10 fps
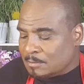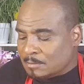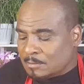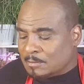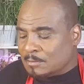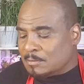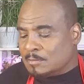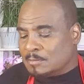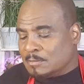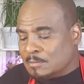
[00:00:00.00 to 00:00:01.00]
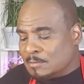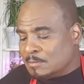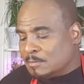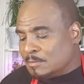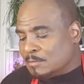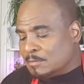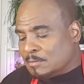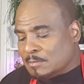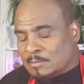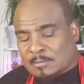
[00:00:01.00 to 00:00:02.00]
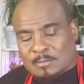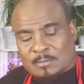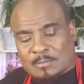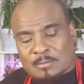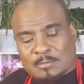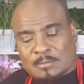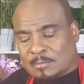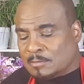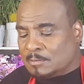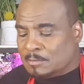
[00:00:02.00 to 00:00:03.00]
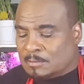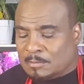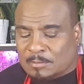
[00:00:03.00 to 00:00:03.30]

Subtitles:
(no one is talking)